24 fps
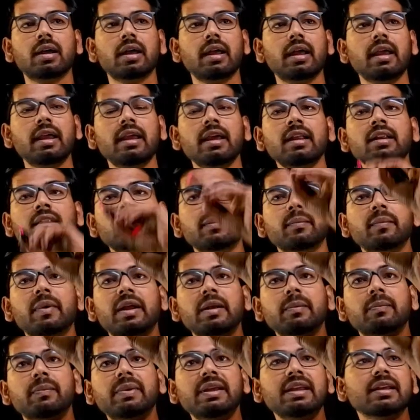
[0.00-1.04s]
an
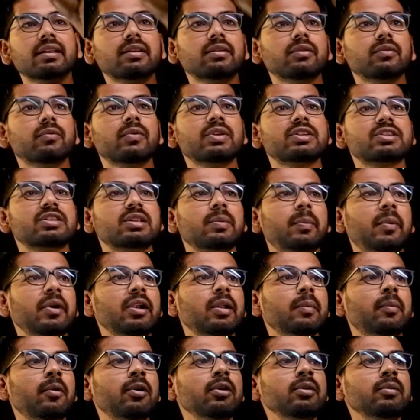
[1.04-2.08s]
and bn which depend
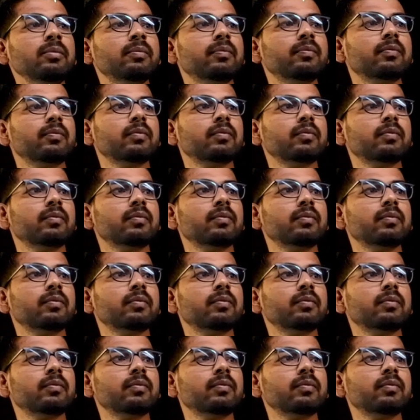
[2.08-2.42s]
upon